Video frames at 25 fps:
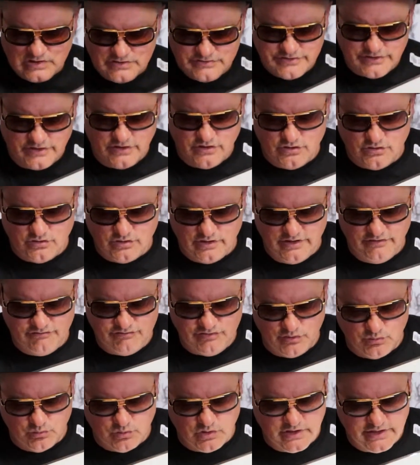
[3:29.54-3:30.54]
So
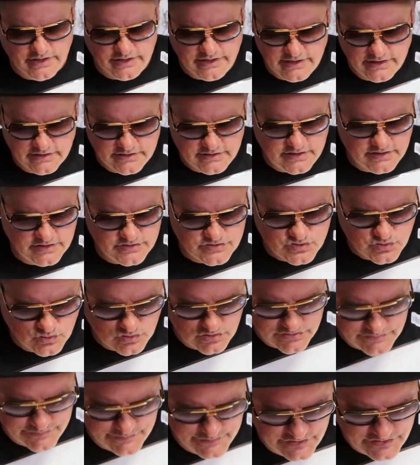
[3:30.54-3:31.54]
if you want to get the
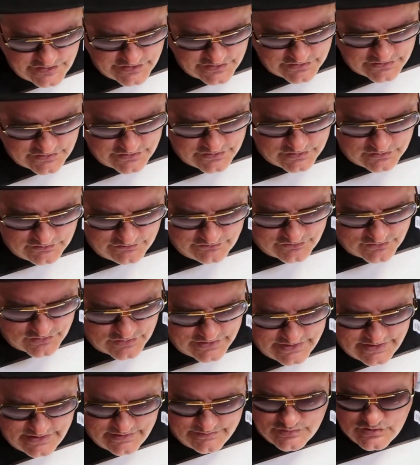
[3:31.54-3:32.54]
source material
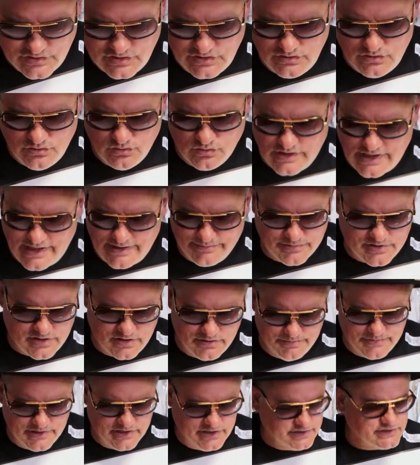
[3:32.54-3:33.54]
for the MCU
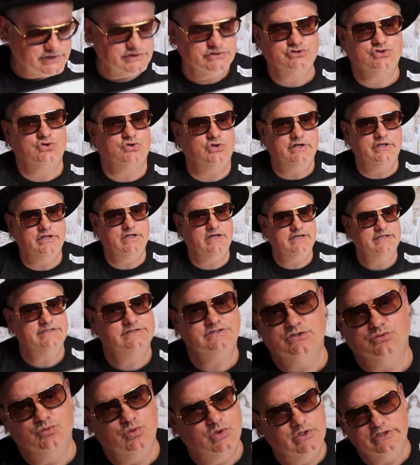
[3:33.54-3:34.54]
Captain America
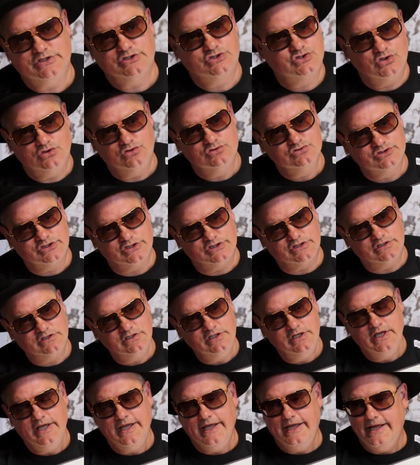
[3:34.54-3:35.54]
storylines and Winter Soldier
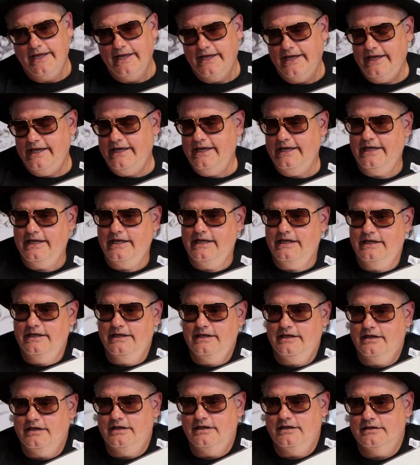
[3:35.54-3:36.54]

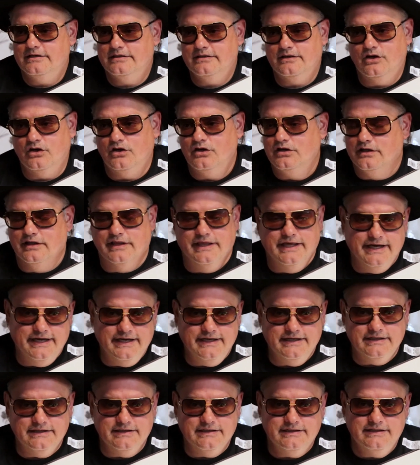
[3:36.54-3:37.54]
and all of
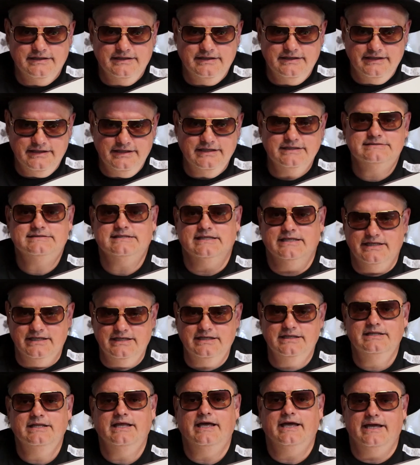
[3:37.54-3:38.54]
that, it's
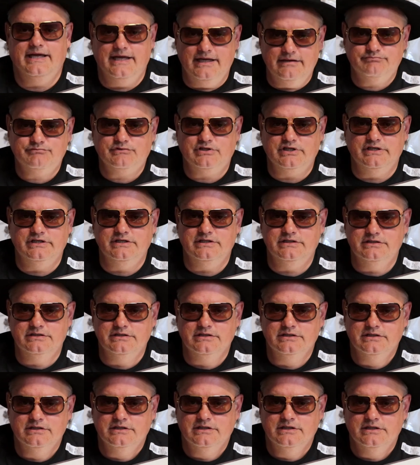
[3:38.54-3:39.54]
in the
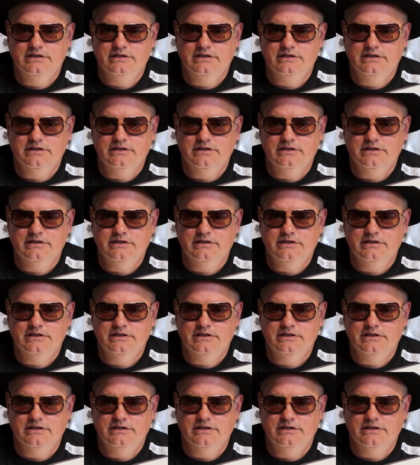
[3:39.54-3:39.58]
Epting